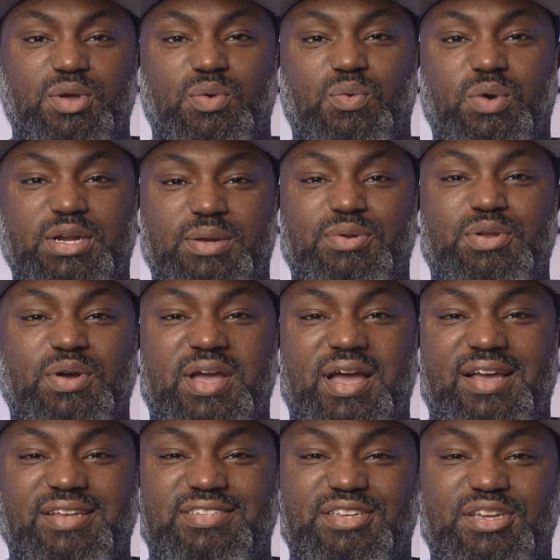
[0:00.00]
What up though
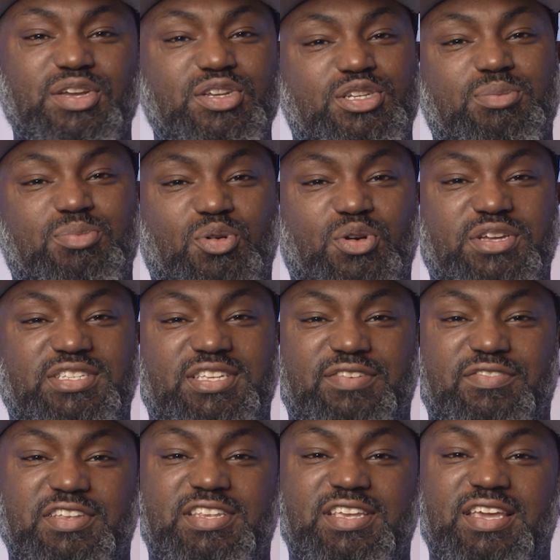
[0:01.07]
guys, it's your boy
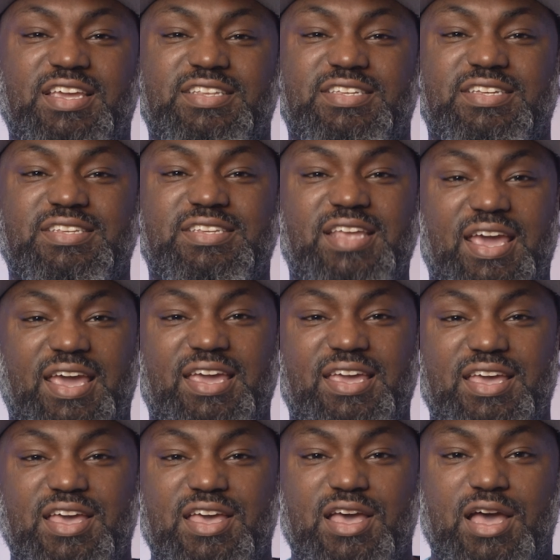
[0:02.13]
Stevie D, and today
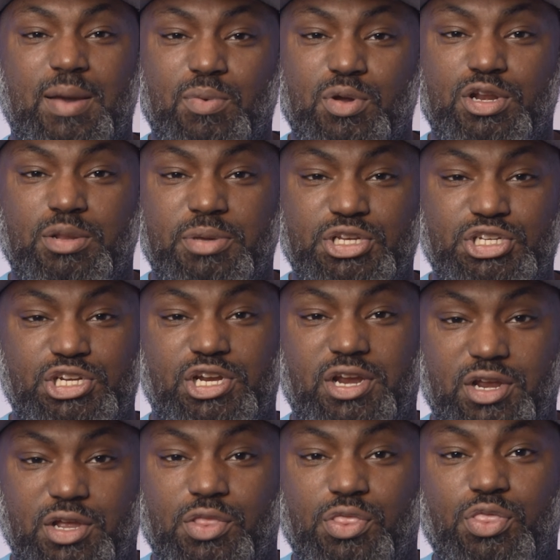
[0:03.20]
I'm going to be
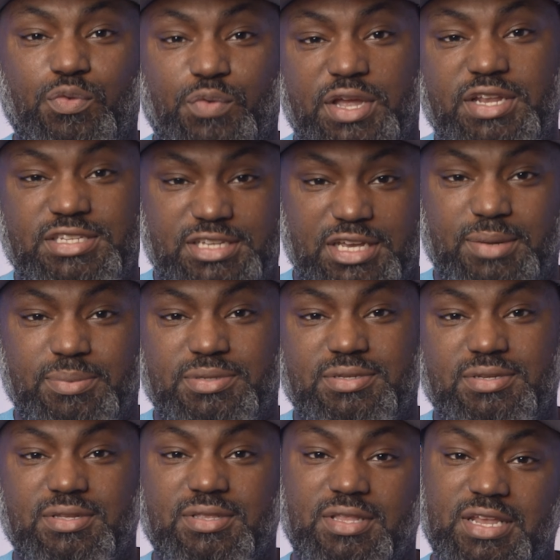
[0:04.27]
sharing 3
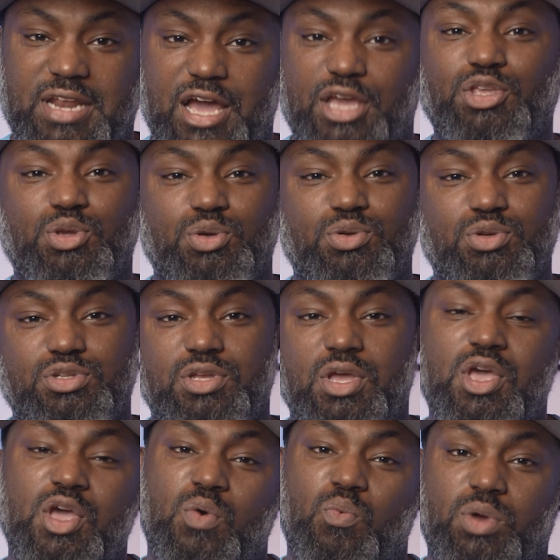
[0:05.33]
tips that I
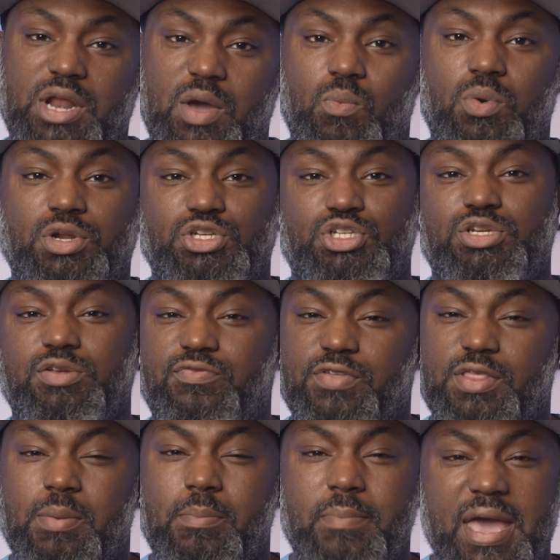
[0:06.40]
use when I want to shoot for
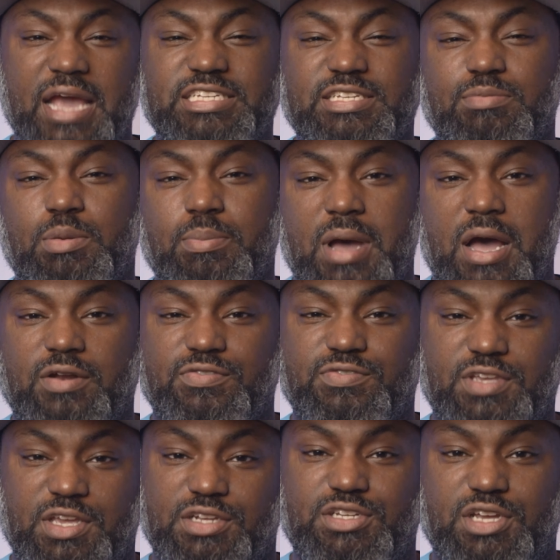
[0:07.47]
the maximum amount of
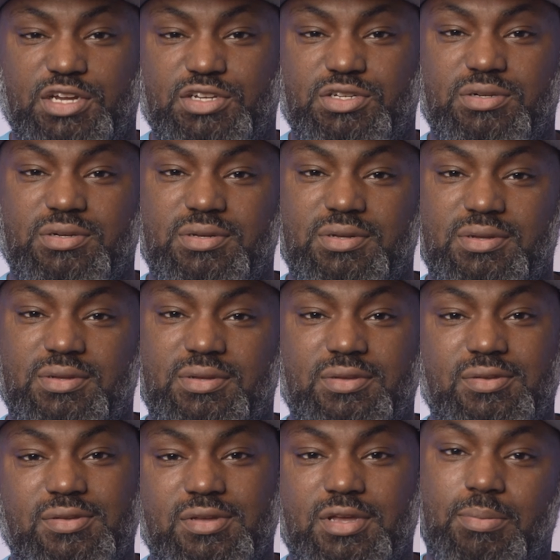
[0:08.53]
skin texture.
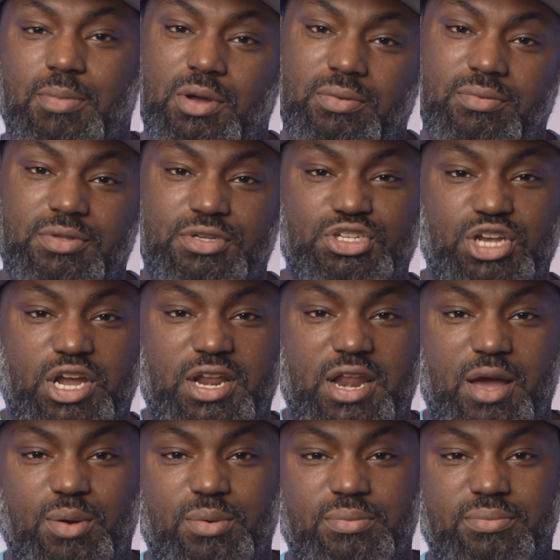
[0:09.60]
Come on, let's check it
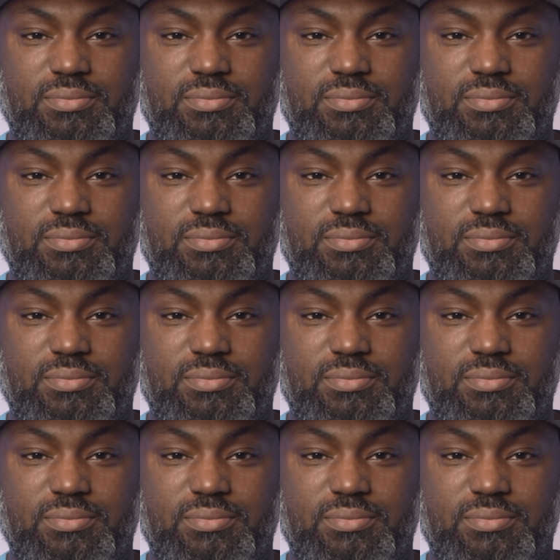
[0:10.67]
out.